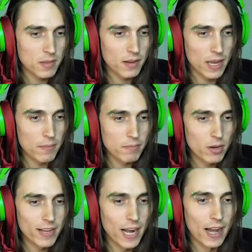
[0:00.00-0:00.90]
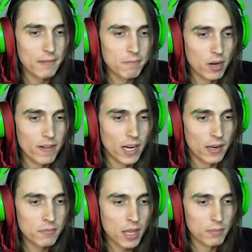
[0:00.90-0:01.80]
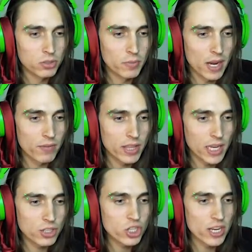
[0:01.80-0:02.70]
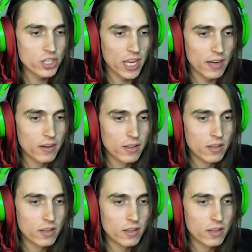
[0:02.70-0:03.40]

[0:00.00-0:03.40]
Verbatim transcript: Okay, moving on, moving on. I'm assuming everything has changed again.